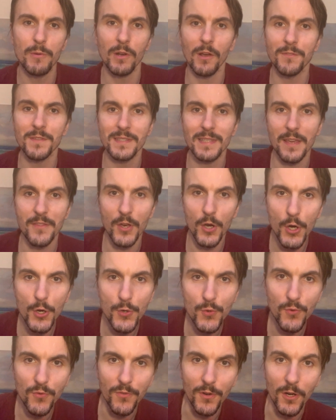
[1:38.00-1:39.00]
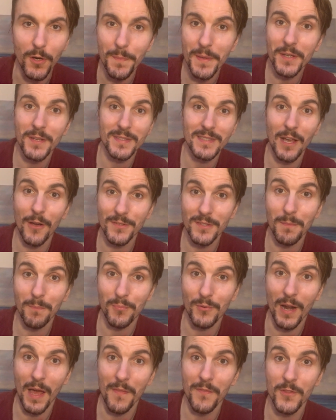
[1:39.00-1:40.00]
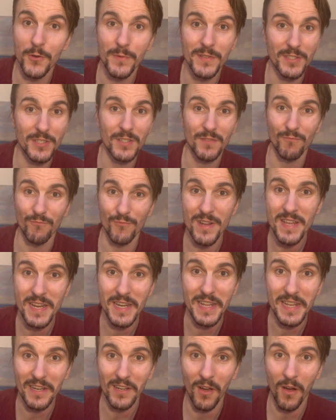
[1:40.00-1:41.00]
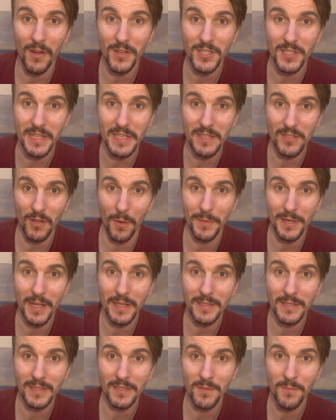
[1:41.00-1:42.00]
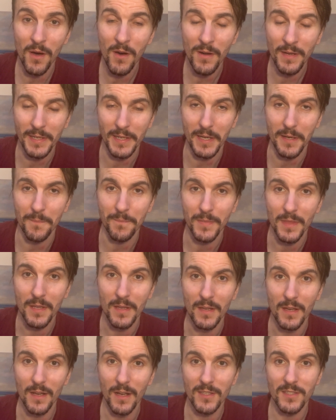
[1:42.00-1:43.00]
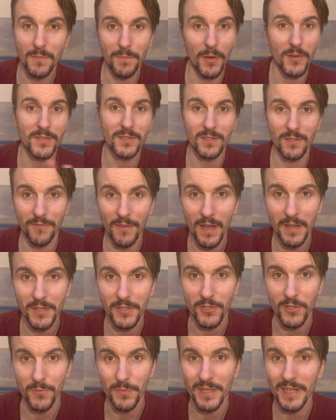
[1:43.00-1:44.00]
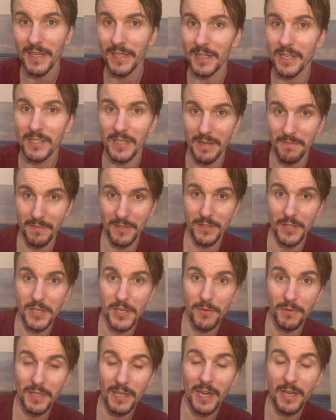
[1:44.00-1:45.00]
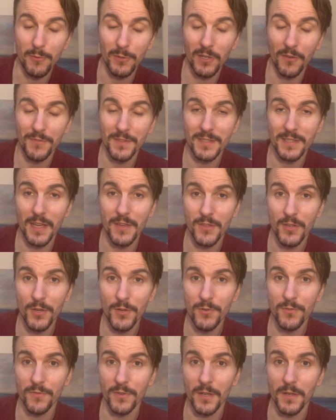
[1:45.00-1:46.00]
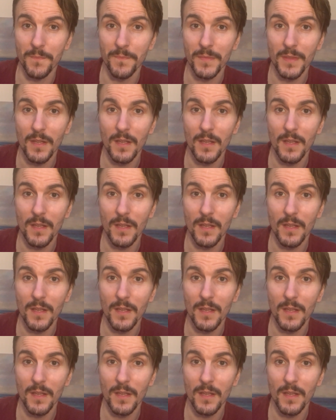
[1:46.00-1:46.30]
often say the Hoover because that was a brand that was just really largely dominating the market, as opposed to the vacuum. In English, in the UK, we'll often say the Hoover.